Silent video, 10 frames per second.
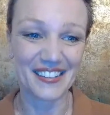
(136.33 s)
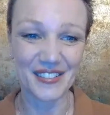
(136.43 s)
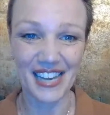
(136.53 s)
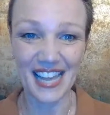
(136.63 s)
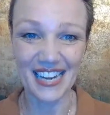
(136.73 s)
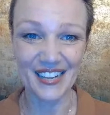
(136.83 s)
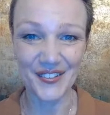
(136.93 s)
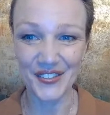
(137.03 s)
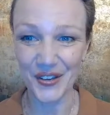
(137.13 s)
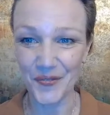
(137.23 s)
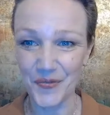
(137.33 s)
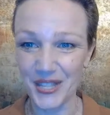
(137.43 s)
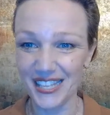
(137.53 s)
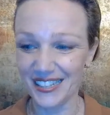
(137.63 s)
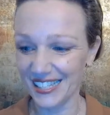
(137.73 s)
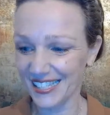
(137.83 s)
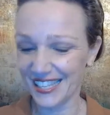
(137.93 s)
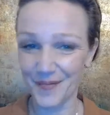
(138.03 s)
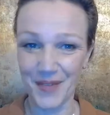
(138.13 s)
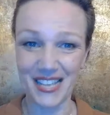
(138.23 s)
likelihood of winning this
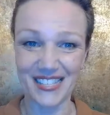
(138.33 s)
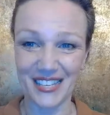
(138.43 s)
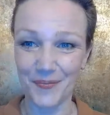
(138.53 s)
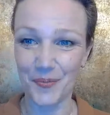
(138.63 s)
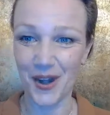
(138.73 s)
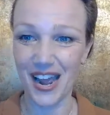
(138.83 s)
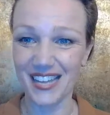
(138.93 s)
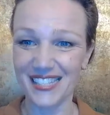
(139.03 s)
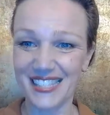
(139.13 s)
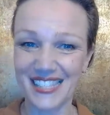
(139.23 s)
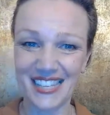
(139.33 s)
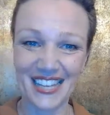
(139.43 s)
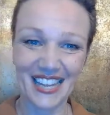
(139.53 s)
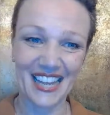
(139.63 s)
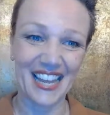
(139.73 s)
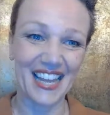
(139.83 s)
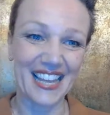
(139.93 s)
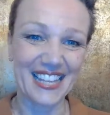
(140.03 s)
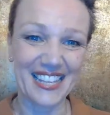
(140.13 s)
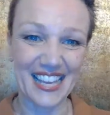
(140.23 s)
amazing prize.
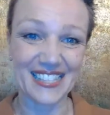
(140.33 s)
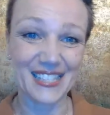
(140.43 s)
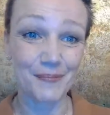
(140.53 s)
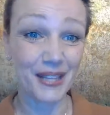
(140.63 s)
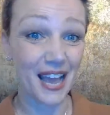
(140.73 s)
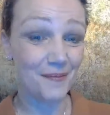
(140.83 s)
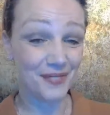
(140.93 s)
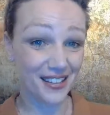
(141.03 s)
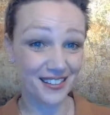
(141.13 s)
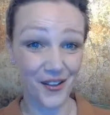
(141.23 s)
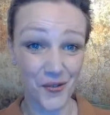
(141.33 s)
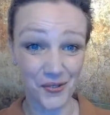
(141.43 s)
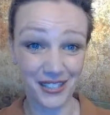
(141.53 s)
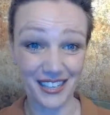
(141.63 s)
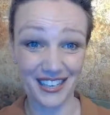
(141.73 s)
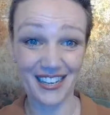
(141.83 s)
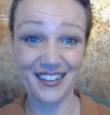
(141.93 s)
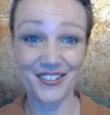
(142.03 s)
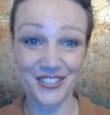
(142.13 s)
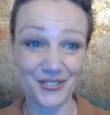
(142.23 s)
Yes, but I'm not only
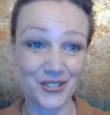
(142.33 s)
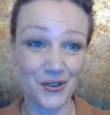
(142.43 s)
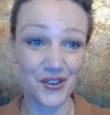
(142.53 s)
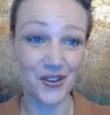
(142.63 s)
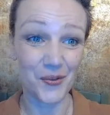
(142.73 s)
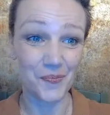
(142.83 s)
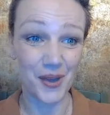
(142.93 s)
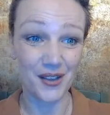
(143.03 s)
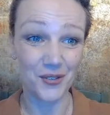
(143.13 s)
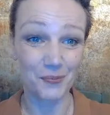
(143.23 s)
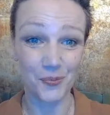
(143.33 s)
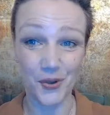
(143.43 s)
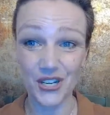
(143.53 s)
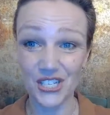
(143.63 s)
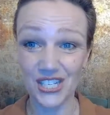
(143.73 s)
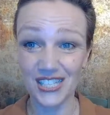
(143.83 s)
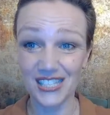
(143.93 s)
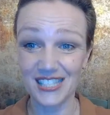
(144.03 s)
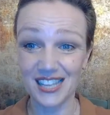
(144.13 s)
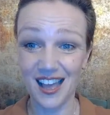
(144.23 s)
here to talk about
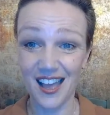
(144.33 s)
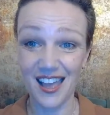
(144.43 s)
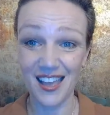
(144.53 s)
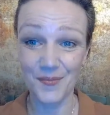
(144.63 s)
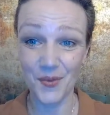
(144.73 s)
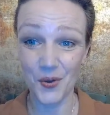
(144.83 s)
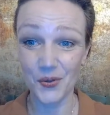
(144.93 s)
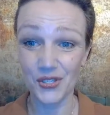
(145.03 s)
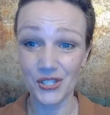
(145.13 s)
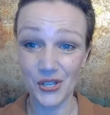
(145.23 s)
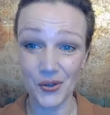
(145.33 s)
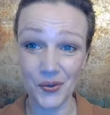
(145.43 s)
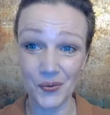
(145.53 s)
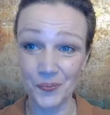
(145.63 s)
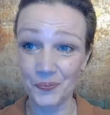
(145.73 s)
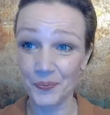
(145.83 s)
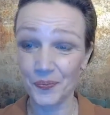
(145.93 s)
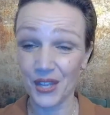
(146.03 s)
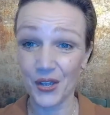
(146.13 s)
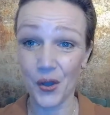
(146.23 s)
brushes, I am also
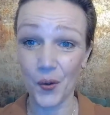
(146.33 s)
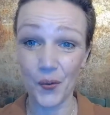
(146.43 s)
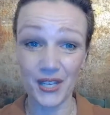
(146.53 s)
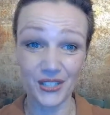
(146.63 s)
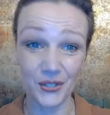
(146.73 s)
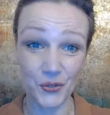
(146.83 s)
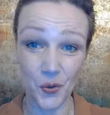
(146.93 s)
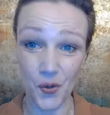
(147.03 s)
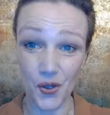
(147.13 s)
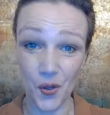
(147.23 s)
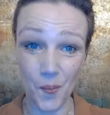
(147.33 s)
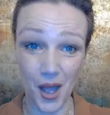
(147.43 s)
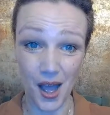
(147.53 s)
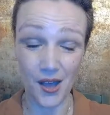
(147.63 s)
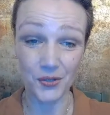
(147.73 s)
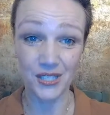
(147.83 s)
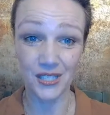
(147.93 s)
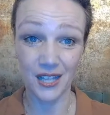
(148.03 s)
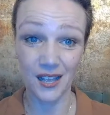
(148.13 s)
going to talk about